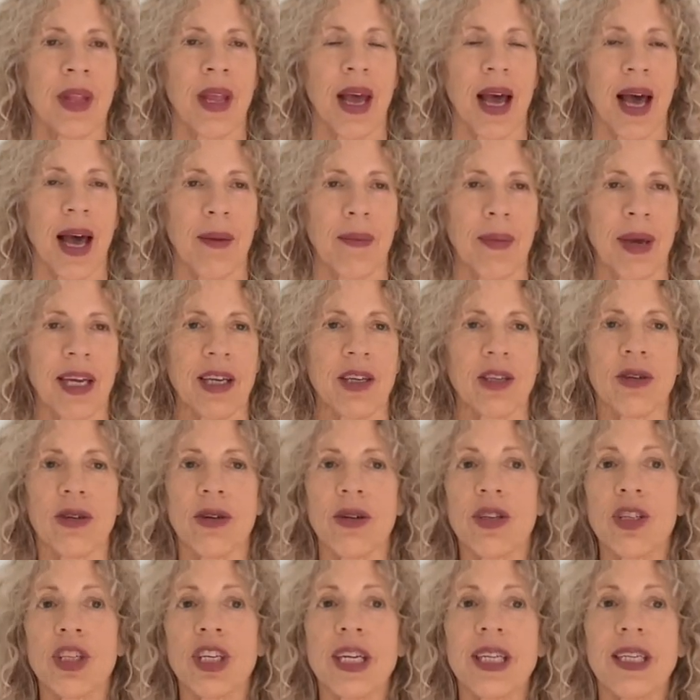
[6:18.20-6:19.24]
and make sure
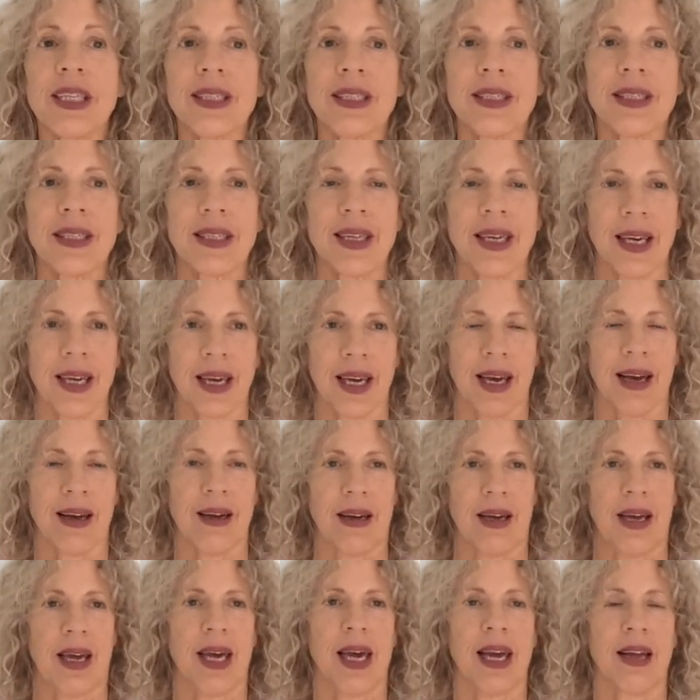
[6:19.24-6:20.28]
your chin isn't sticking out.
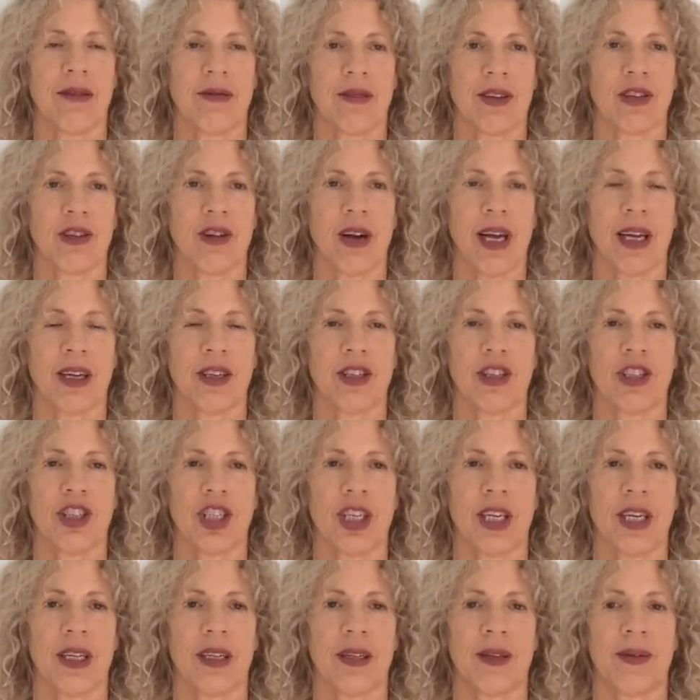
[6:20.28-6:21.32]
Again, retract your
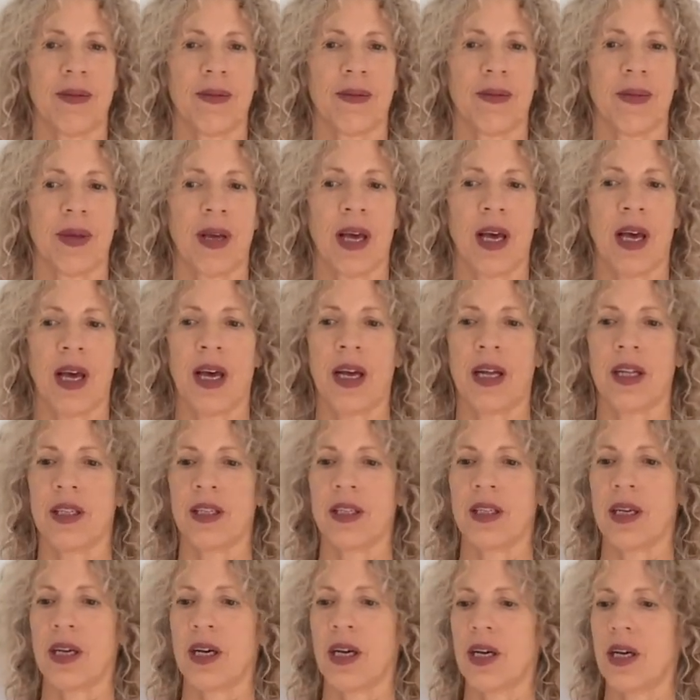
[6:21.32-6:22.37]
chin,
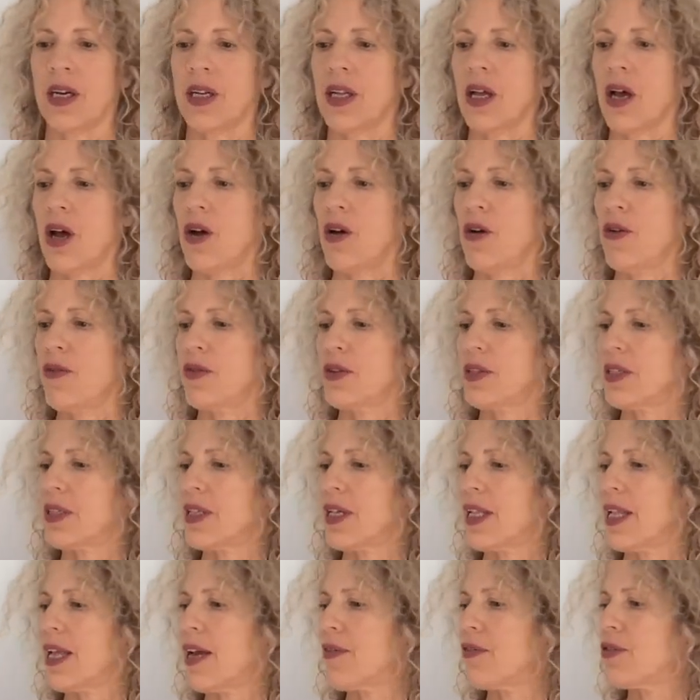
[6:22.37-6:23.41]
turn over to the
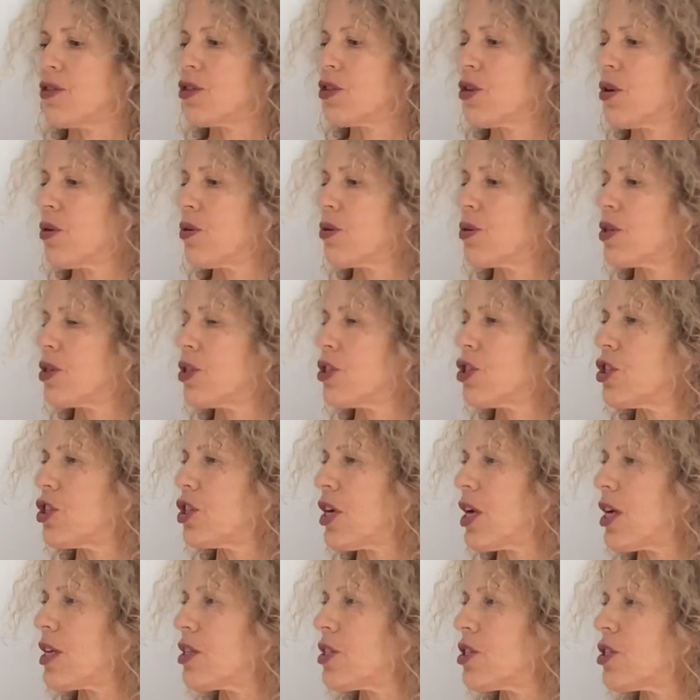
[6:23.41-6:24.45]
right shoulder.
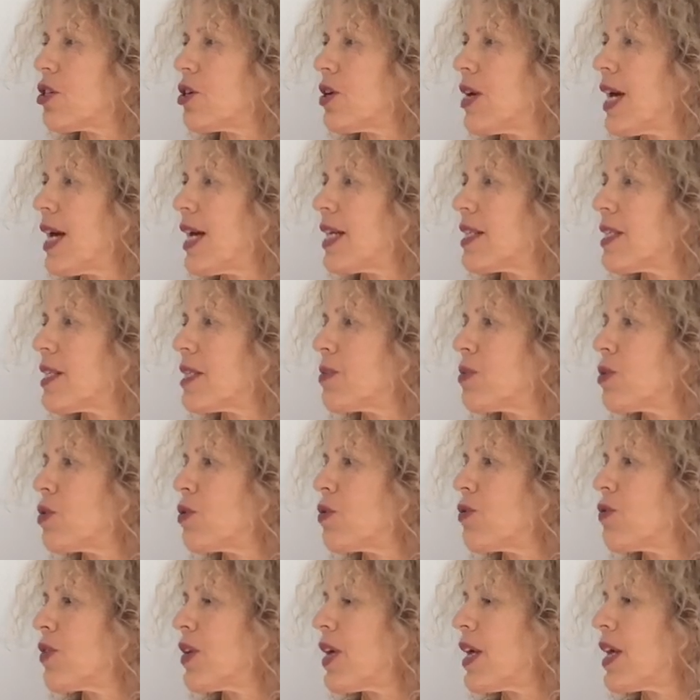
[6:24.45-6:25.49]
Your head is
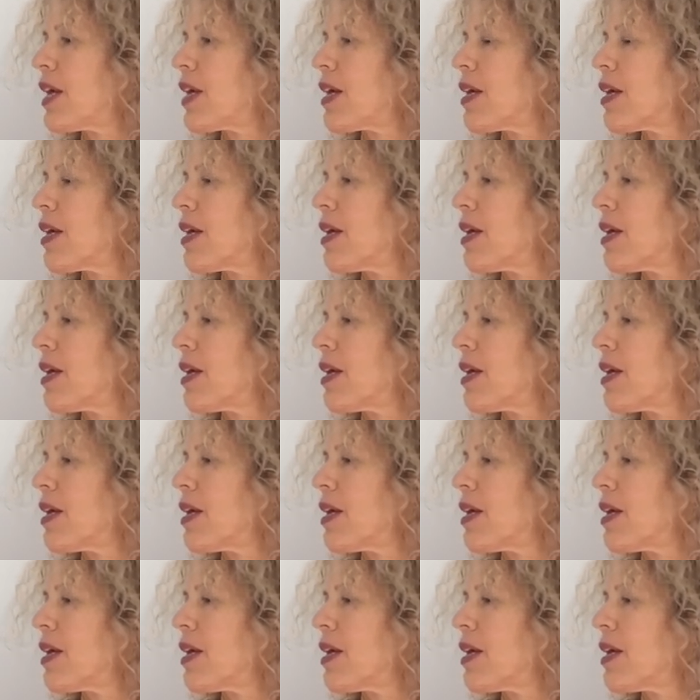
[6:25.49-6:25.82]
moving.